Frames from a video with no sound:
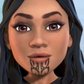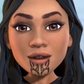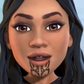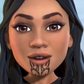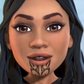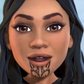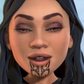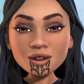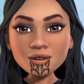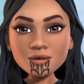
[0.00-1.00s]
And
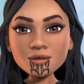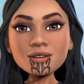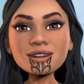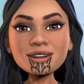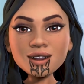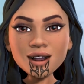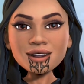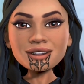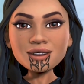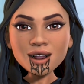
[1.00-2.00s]
yes, kinaki